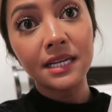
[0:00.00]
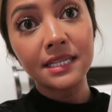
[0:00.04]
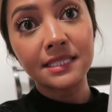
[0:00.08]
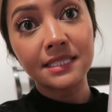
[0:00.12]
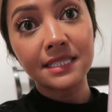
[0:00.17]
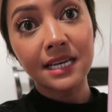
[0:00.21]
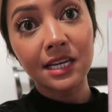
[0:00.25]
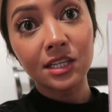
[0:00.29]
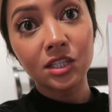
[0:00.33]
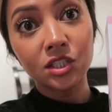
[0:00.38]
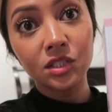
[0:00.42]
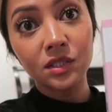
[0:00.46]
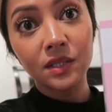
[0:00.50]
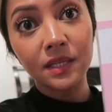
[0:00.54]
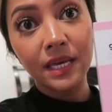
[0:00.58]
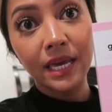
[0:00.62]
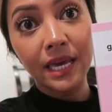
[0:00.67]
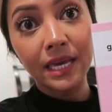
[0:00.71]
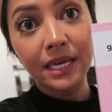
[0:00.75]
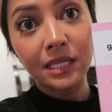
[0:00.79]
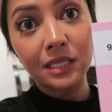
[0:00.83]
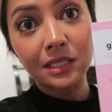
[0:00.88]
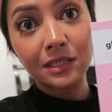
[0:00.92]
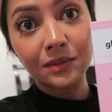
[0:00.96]
It's actually
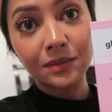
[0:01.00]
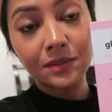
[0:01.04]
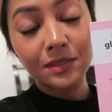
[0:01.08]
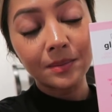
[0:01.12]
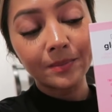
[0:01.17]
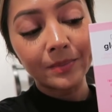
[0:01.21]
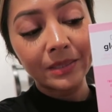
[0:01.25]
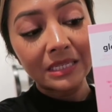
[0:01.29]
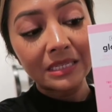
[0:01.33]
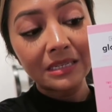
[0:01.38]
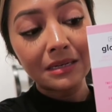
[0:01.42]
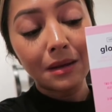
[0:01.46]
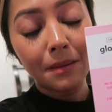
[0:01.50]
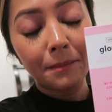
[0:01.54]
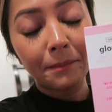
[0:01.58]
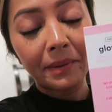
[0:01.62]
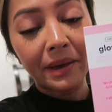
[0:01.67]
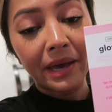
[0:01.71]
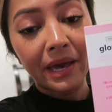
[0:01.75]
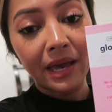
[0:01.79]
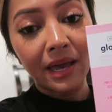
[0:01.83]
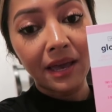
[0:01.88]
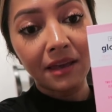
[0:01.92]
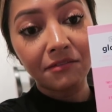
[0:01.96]
a glow spin
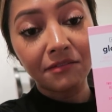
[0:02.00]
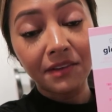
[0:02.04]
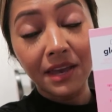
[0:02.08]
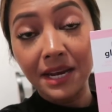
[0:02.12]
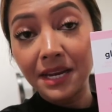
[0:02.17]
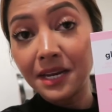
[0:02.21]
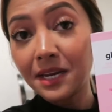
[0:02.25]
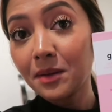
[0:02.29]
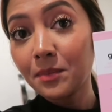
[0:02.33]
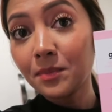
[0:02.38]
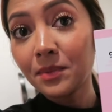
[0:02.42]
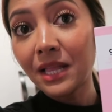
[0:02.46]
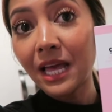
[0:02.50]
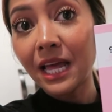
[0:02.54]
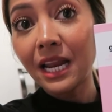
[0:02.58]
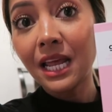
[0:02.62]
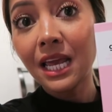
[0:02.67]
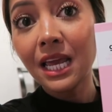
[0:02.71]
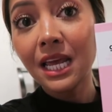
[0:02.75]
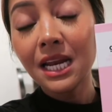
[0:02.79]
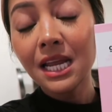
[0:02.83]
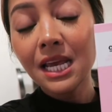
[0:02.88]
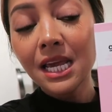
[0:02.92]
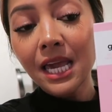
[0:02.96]
by Vanity
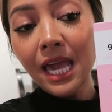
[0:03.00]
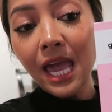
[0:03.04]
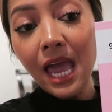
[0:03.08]
Planet,